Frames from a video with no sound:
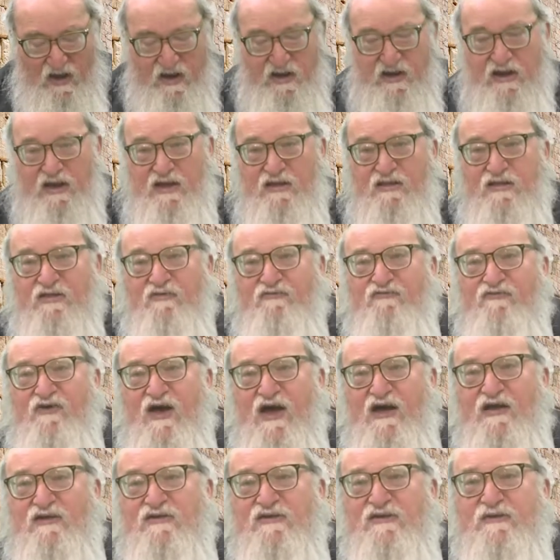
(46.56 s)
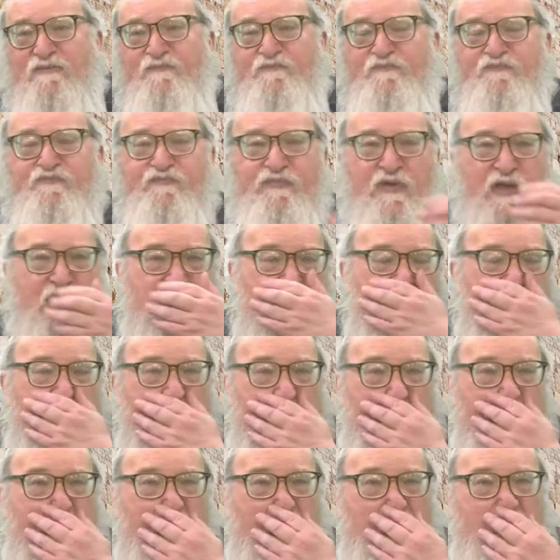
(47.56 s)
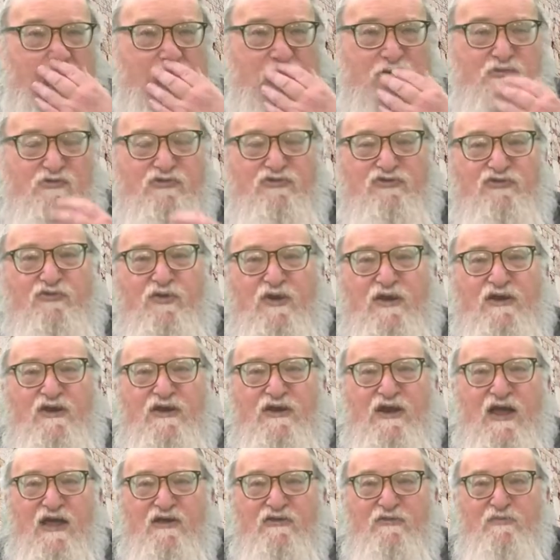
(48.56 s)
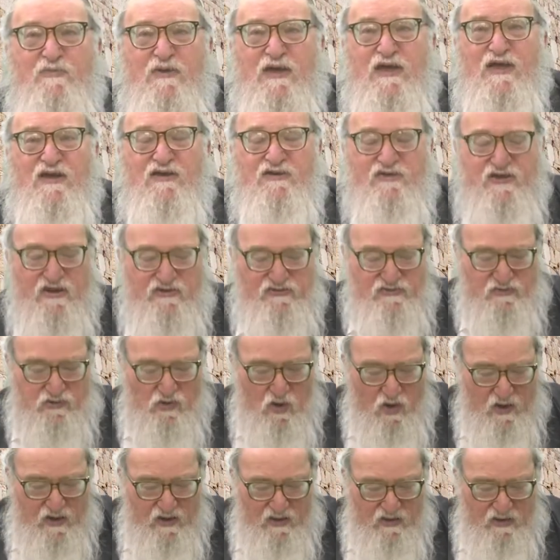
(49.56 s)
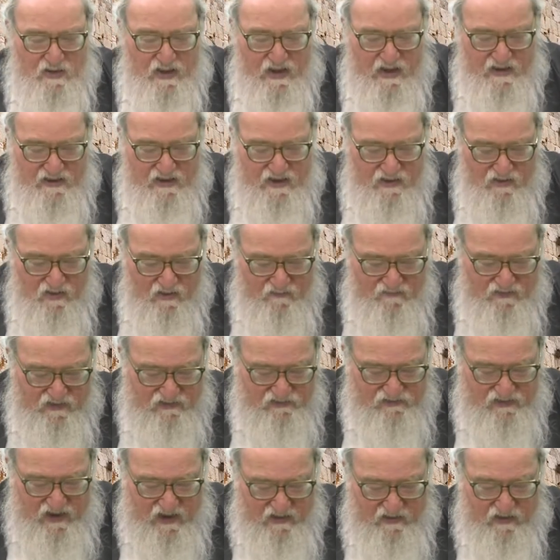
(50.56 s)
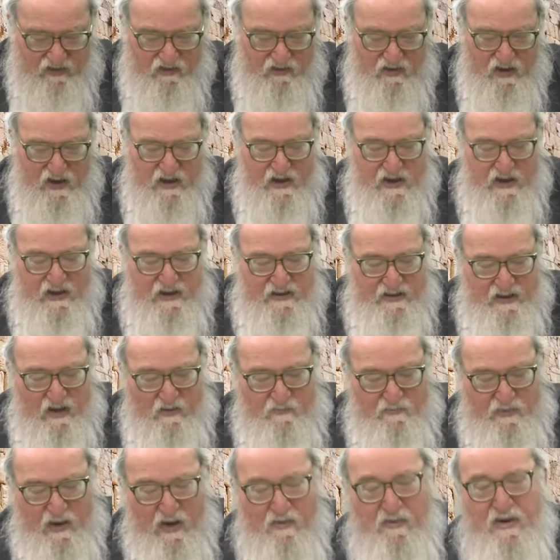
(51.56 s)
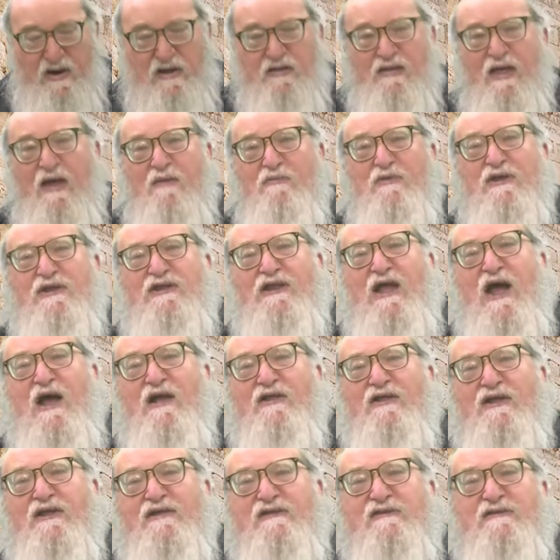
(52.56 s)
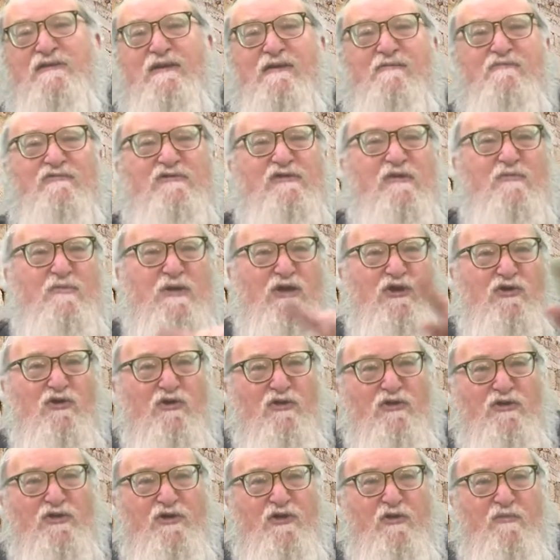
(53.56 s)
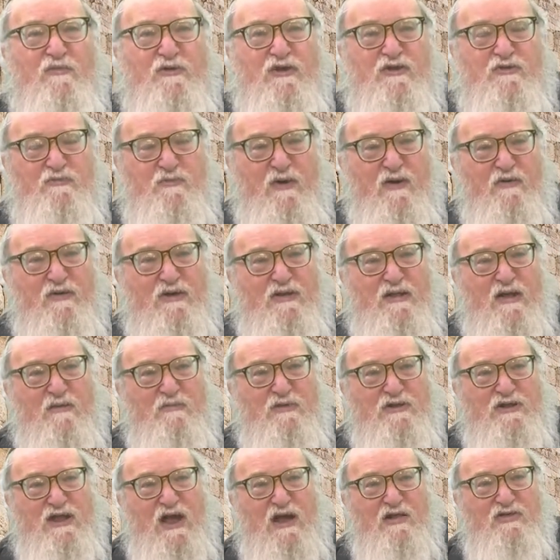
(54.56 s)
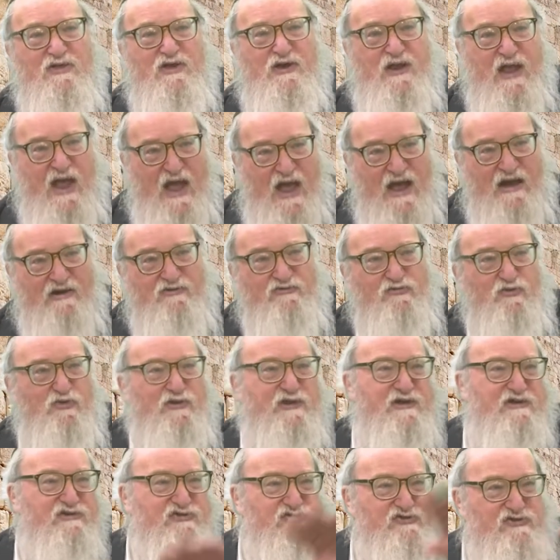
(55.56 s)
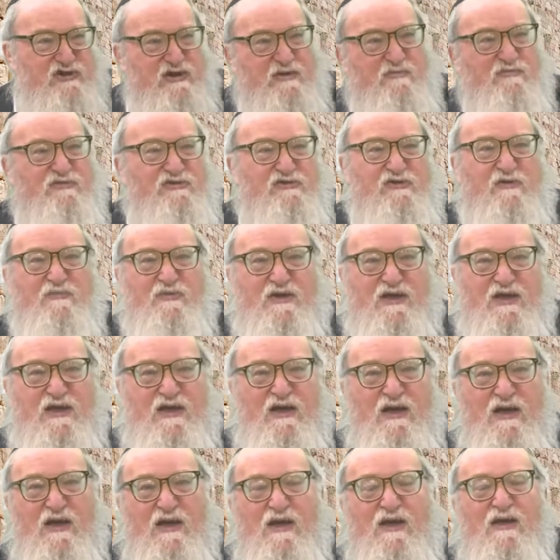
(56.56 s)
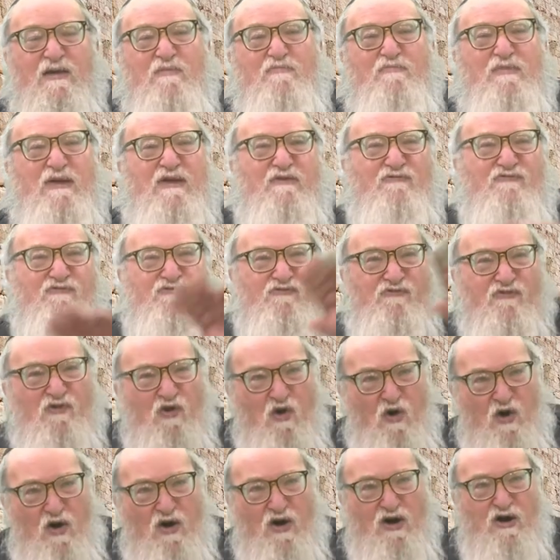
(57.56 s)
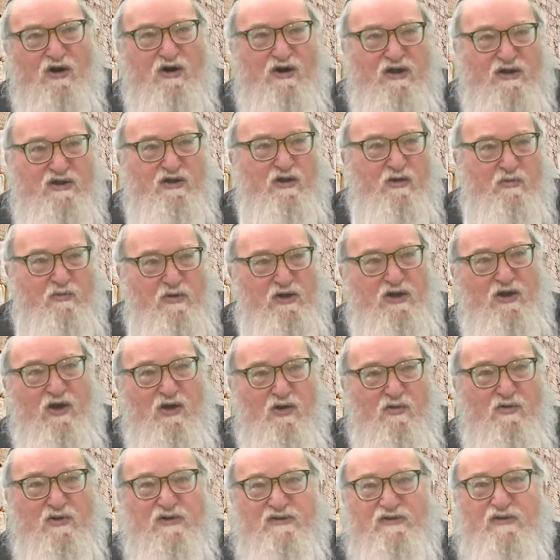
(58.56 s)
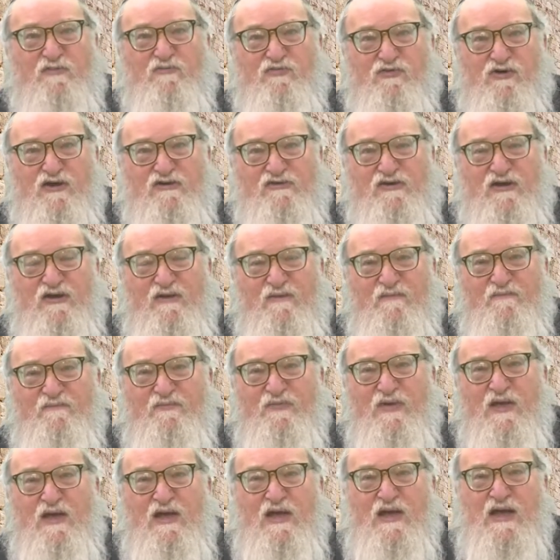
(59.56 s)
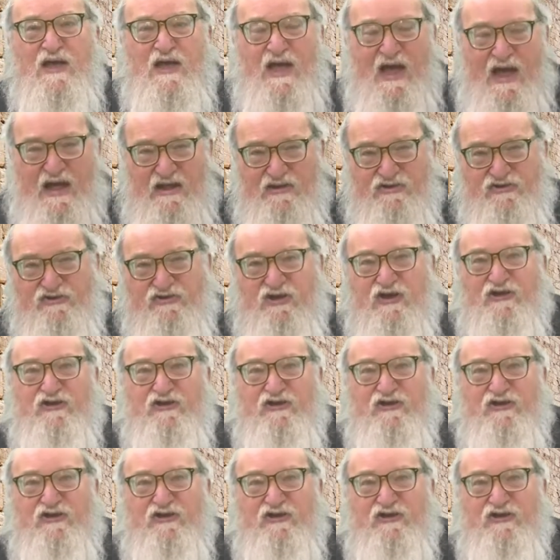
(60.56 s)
in the fight, and he was treated as being disloyal and a Novi Sheker. Now, Perek Lamed Daled seems to be earlier, because Perek Lamed Daled actually seems to be before Yirmiyahu is in prison, and